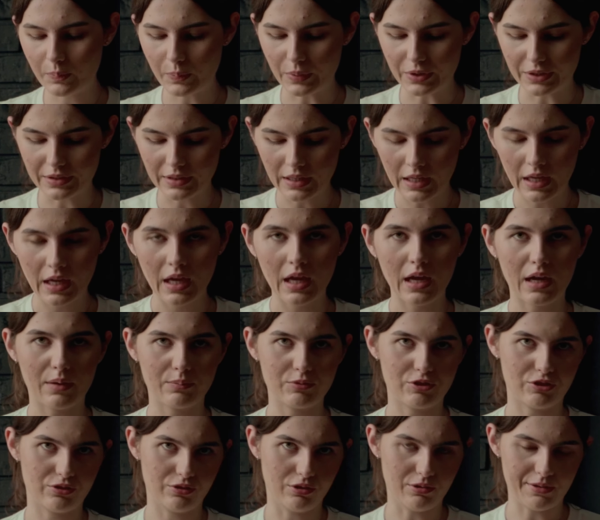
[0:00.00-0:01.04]
but I'm
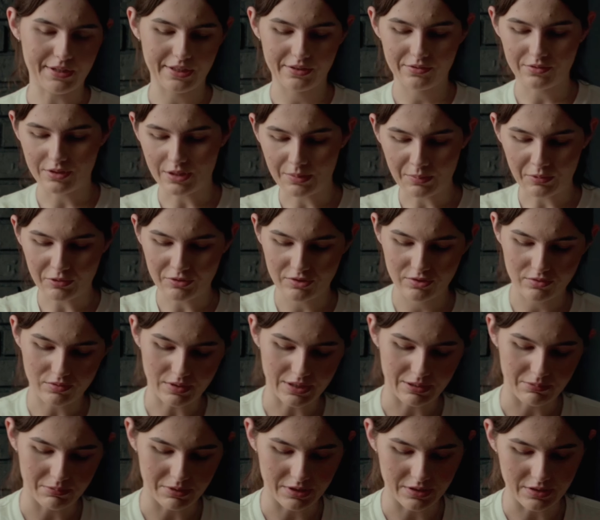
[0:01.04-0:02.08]
just going to
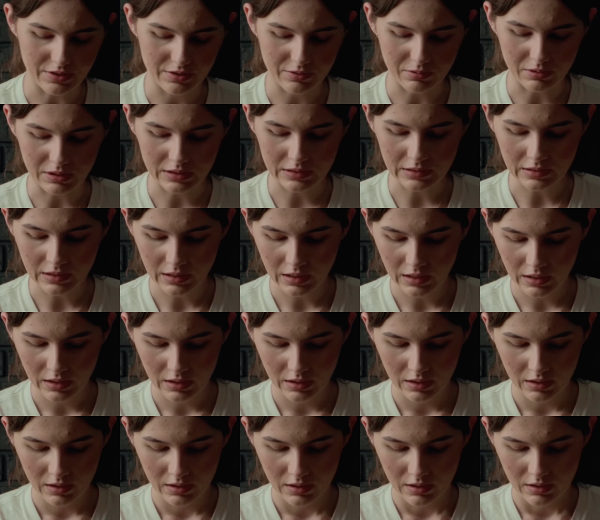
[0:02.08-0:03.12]
demonstrate with this one.
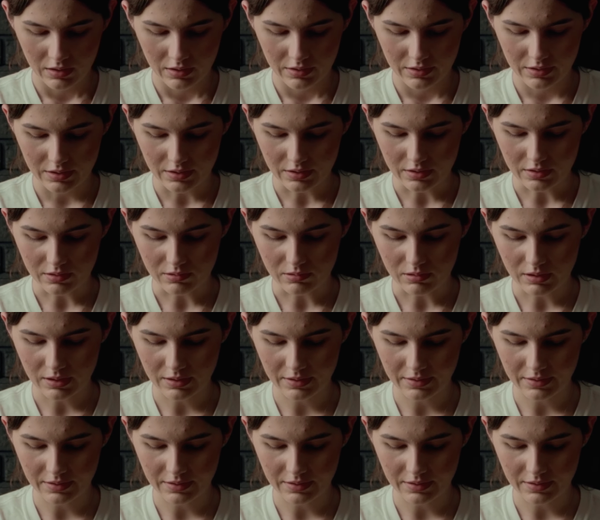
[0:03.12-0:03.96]
So